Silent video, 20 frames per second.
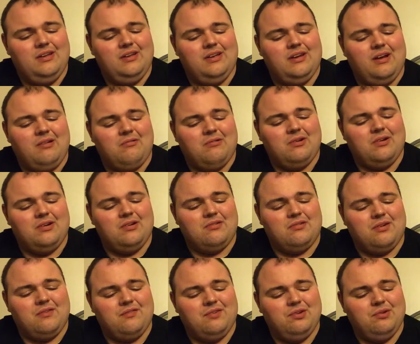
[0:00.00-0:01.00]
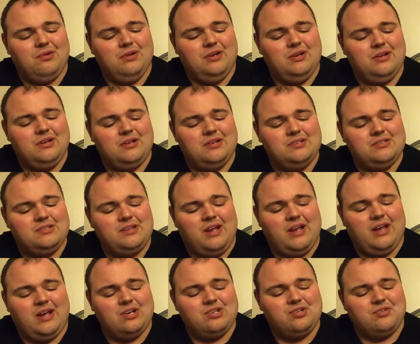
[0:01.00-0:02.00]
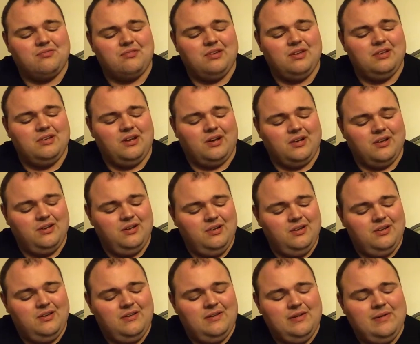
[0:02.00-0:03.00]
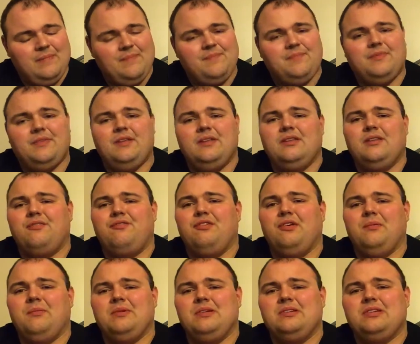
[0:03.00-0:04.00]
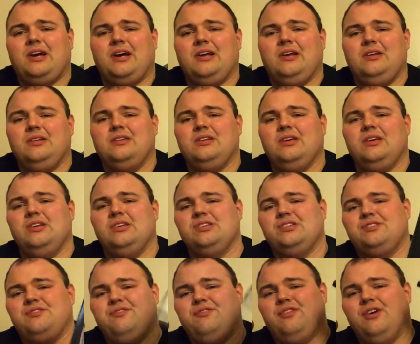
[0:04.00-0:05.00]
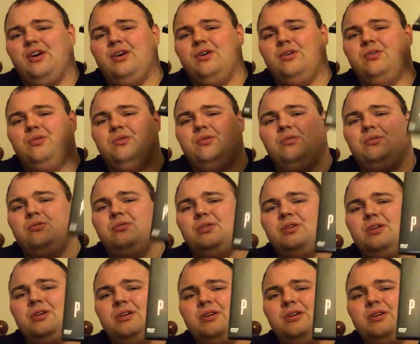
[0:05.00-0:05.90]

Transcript: And I wanted to review it because I actually really dug it and the film entitled is Phone.